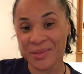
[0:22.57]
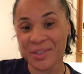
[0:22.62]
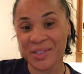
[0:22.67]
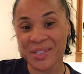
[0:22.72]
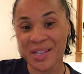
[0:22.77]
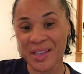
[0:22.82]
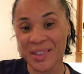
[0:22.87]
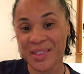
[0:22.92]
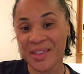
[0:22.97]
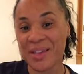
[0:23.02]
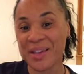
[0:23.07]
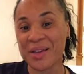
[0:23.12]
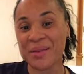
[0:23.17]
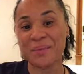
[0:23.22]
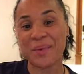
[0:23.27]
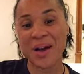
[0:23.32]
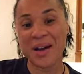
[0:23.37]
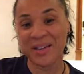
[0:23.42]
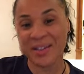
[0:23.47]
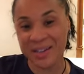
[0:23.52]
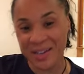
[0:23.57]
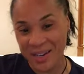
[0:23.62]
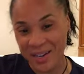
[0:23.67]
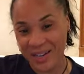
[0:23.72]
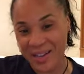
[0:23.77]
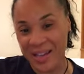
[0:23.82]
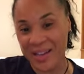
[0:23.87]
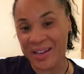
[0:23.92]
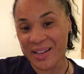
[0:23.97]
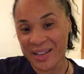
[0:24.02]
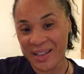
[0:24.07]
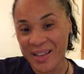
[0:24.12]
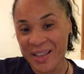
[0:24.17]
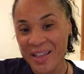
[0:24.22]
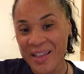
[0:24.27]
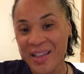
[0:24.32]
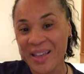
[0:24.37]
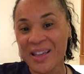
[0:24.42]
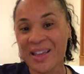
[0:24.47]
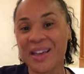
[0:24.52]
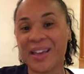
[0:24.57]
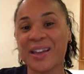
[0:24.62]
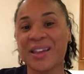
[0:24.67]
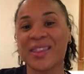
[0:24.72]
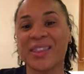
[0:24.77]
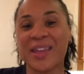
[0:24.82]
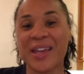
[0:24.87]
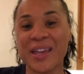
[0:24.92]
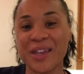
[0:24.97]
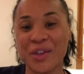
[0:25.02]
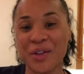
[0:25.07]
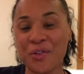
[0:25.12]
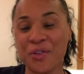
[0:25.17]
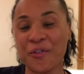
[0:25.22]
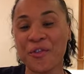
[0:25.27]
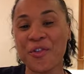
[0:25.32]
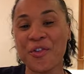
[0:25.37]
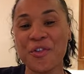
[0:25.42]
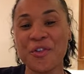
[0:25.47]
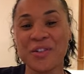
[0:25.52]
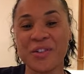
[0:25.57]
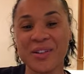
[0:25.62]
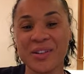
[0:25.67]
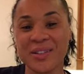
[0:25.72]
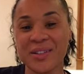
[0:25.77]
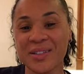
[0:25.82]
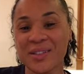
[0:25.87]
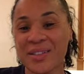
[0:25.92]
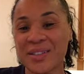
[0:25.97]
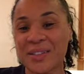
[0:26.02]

As I think about it, I gotta thank you for,